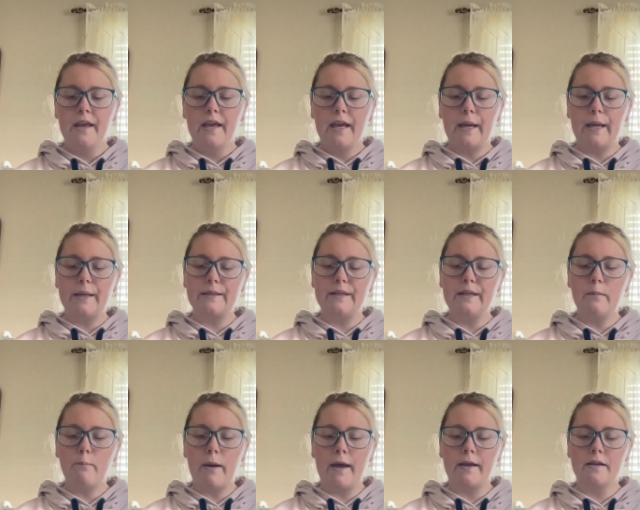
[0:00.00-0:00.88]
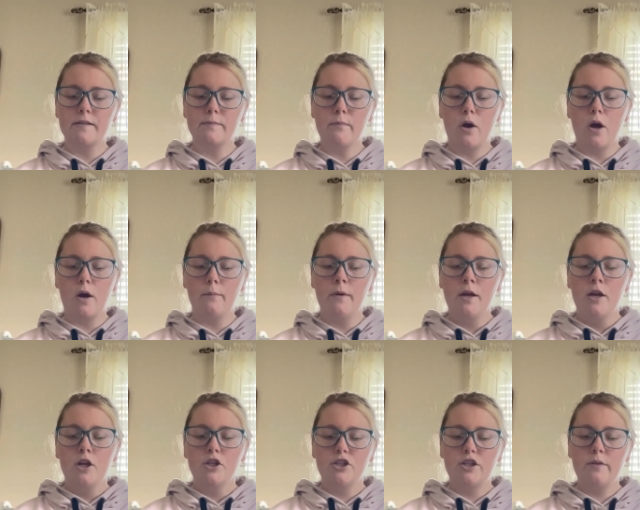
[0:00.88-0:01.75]
Andie and Becca's mom.
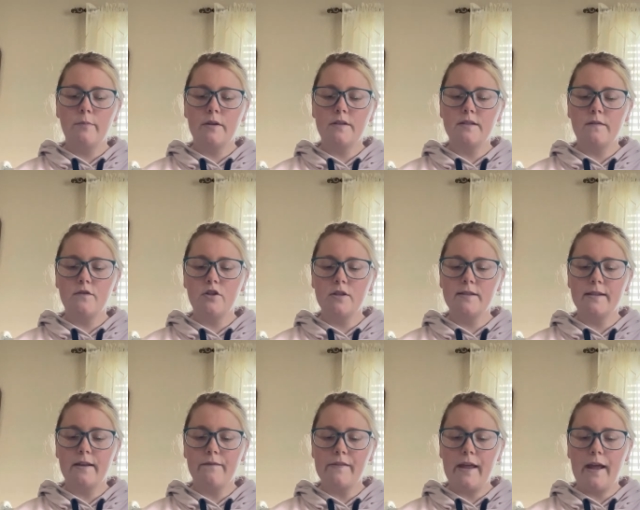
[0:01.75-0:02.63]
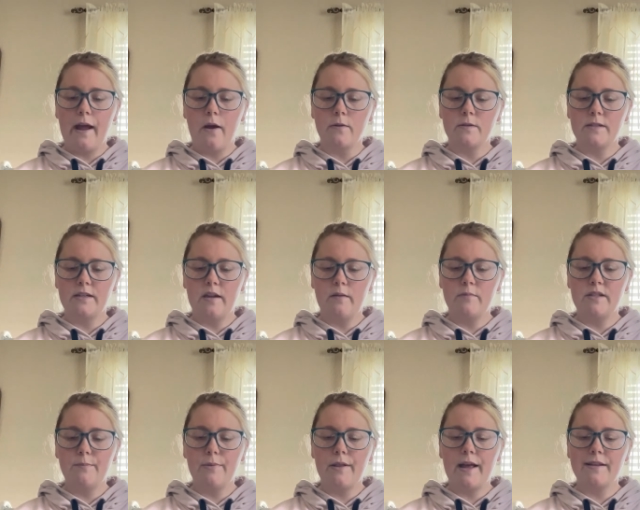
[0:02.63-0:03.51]
She must have just left the house, an
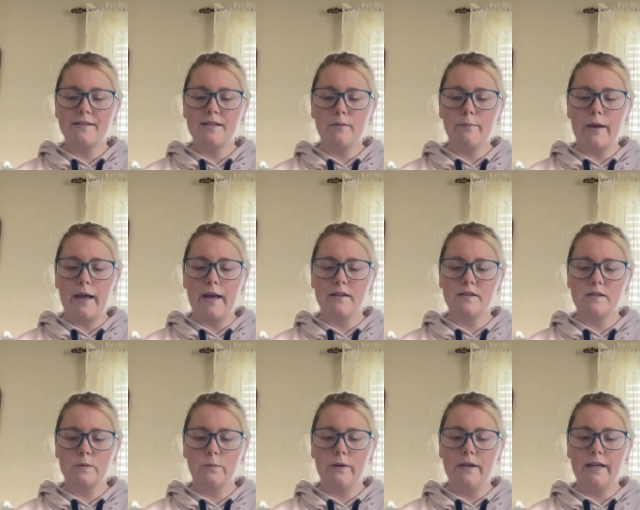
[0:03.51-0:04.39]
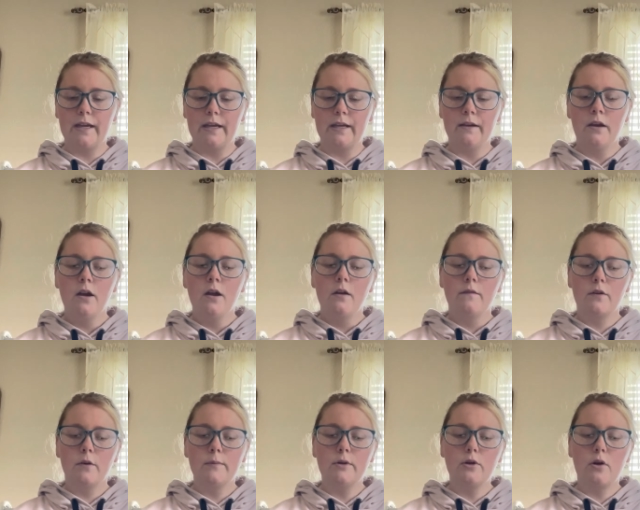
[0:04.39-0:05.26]
empty plastic bag swinging
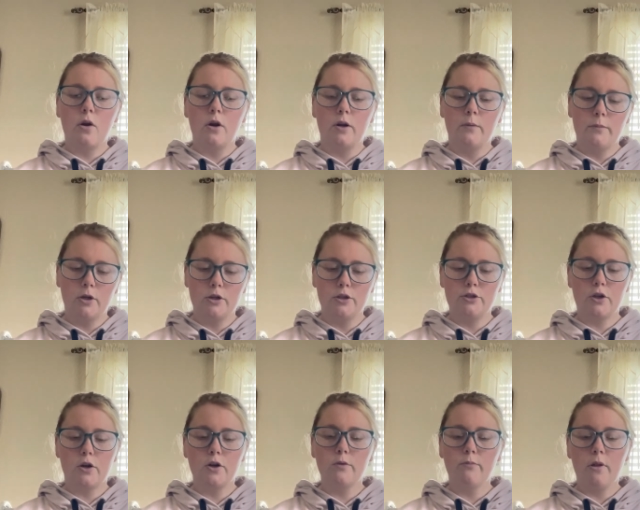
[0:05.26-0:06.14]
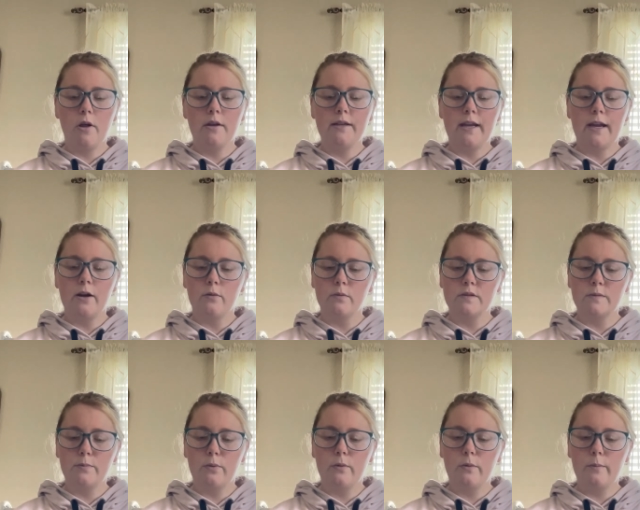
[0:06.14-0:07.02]
from her arm. Her dark blonde hair was
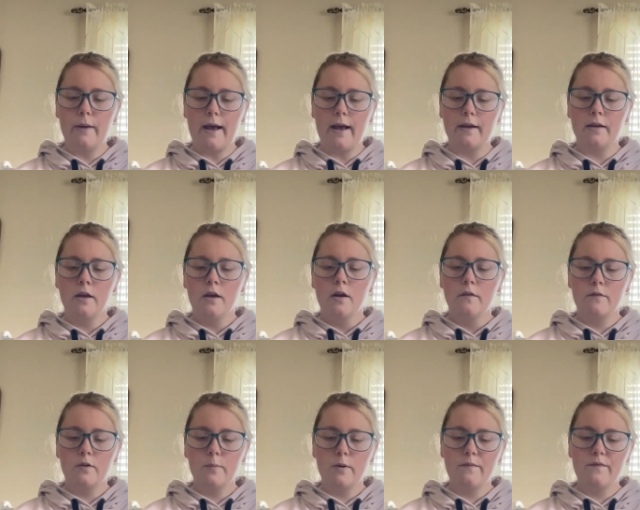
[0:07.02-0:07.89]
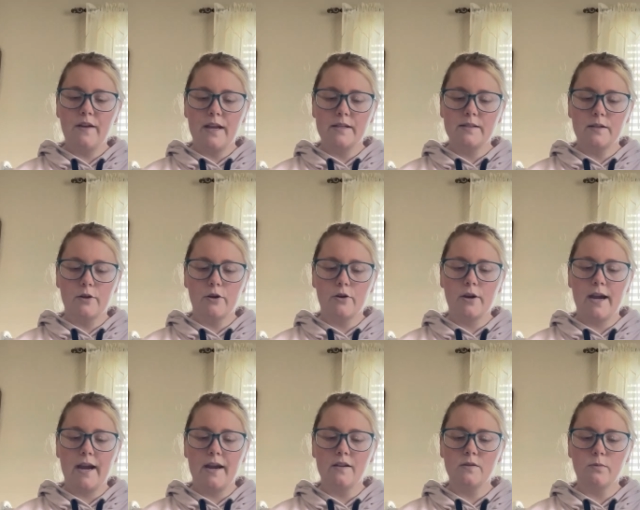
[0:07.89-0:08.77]
pulled back from her face and her
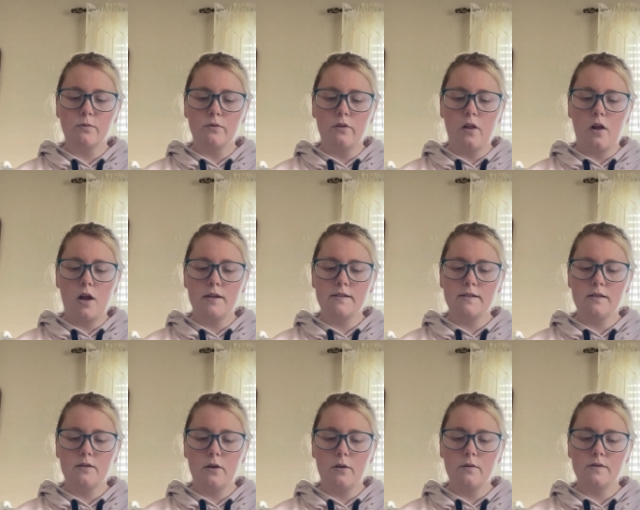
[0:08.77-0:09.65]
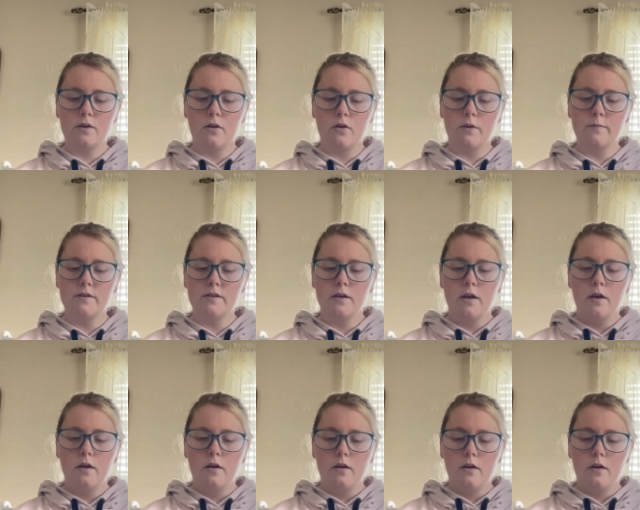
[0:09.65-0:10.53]
hands were lost in those arms
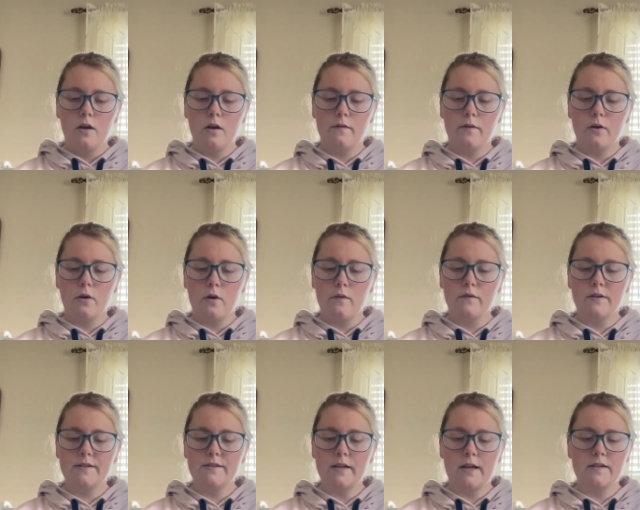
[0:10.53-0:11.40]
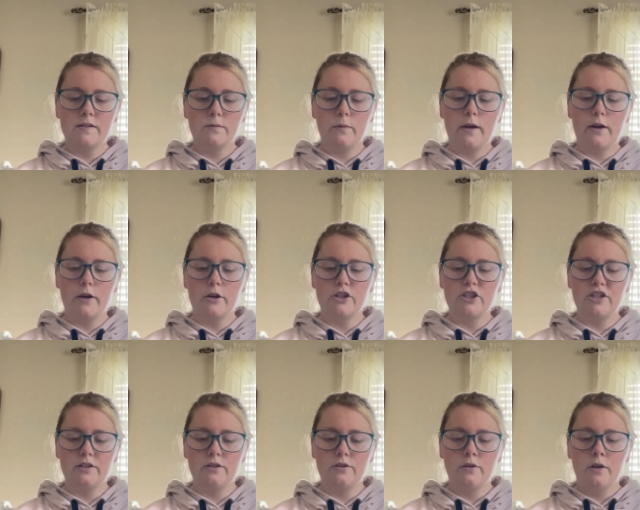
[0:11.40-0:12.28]
of her oversized sweater.
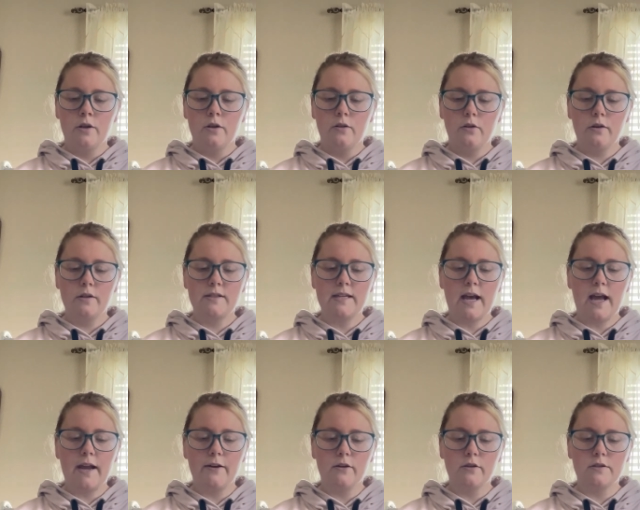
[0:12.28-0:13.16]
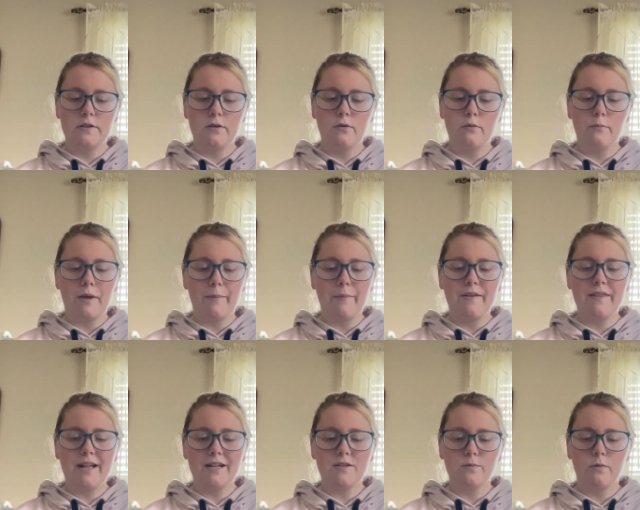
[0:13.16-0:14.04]
She looked tired too. Maybe
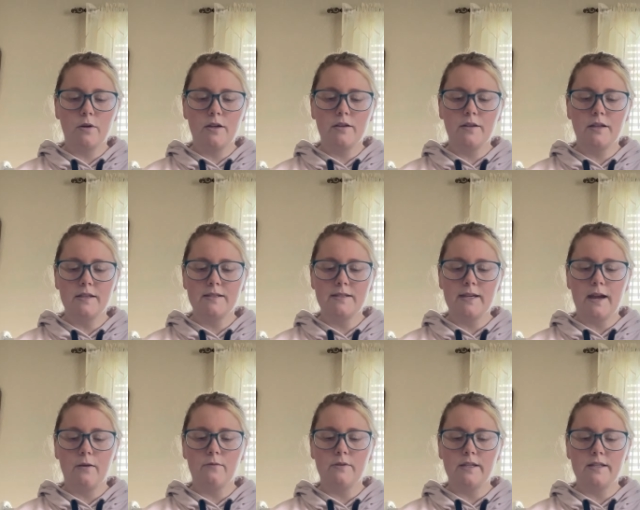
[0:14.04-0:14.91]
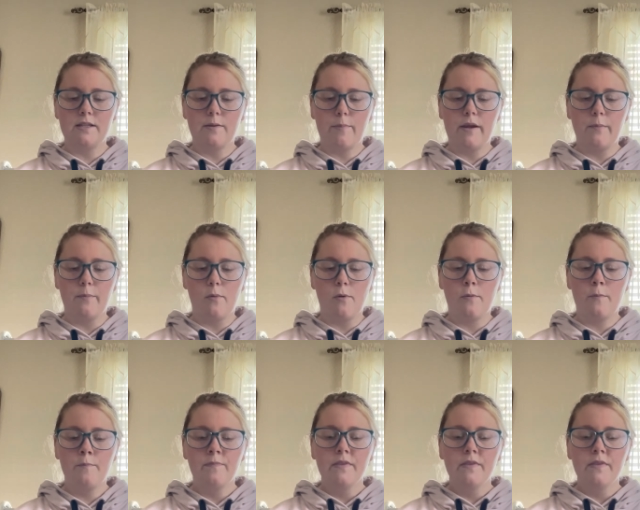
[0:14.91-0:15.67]
that's what this town did to people.